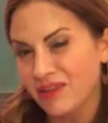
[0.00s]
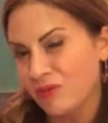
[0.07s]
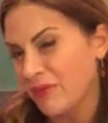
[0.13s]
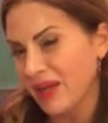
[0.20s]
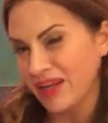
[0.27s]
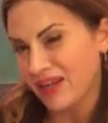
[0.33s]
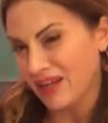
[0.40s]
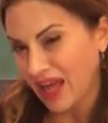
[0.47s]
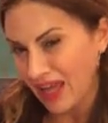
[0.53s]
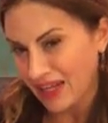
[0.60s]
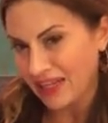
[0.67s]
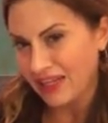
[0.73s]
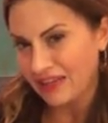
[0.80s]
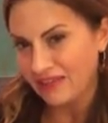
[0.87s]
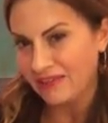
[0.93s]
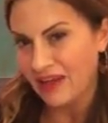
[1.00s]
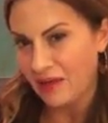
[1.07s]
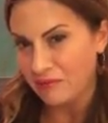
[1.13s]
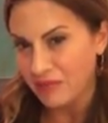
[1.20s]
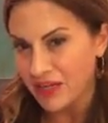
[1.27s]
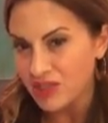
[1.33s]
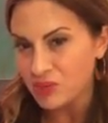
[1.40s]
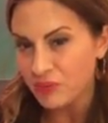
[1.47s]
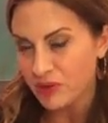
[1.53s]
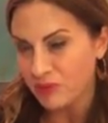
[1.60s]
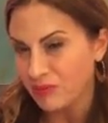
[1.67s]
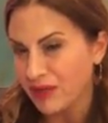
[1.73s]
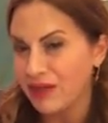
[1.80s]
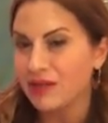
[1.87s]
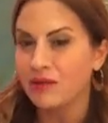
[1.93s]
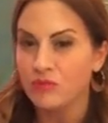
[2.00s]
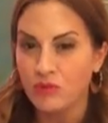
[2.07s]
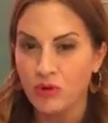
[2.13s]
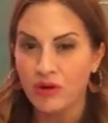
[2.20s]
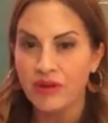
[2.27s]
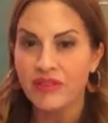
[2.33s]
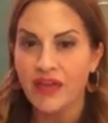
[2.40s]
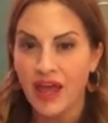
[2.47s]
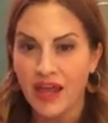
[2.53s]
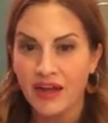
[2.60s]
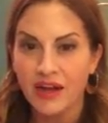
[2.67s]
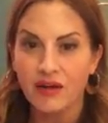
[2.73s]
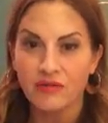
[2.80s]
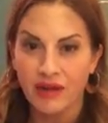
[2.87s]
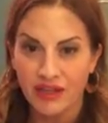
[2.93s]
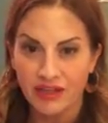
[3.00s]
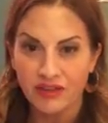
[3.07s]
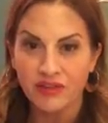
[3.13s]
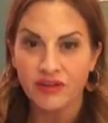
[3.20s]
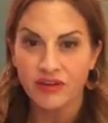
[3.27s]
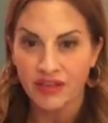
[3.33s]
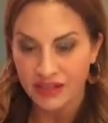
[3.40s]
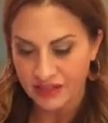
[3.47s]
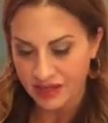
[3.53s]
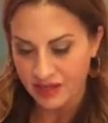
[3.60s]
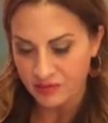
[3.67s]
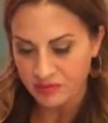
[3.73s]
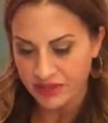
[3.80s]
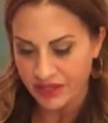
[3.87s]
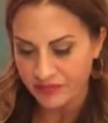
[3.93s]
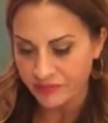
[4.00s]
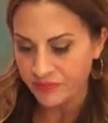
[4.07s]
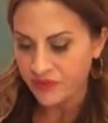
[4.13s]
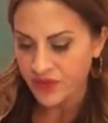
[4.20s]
you might not need that much, but you might need more than a regular Ignite plan.